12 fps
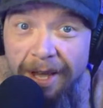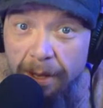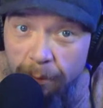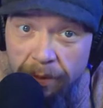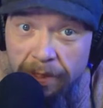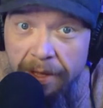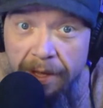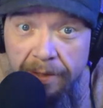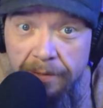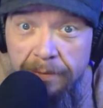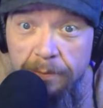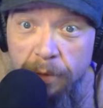And with
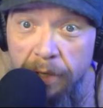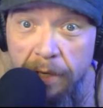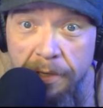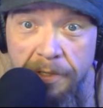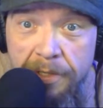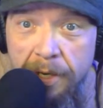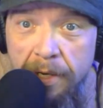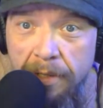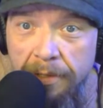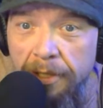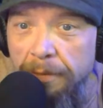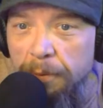that, we are
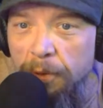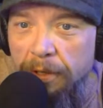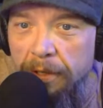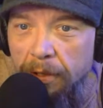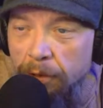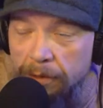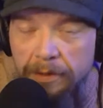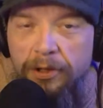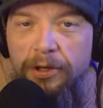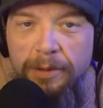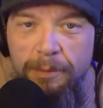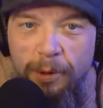started. Good morning or
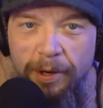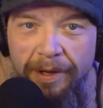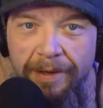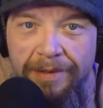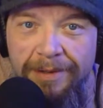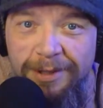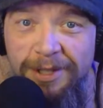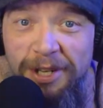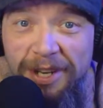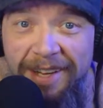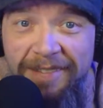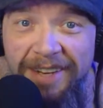good morning.
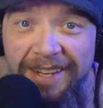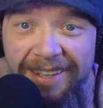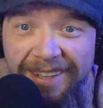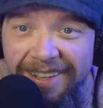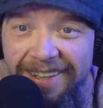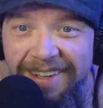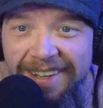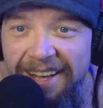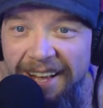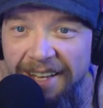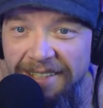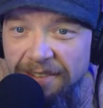Good evening.
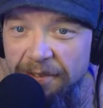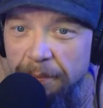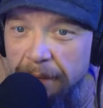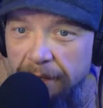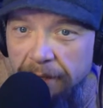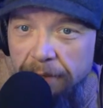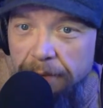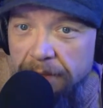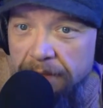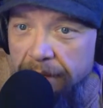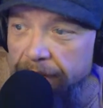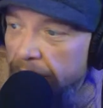How's everybody
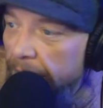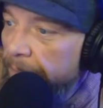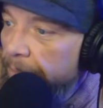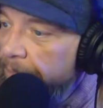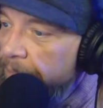doing this evening?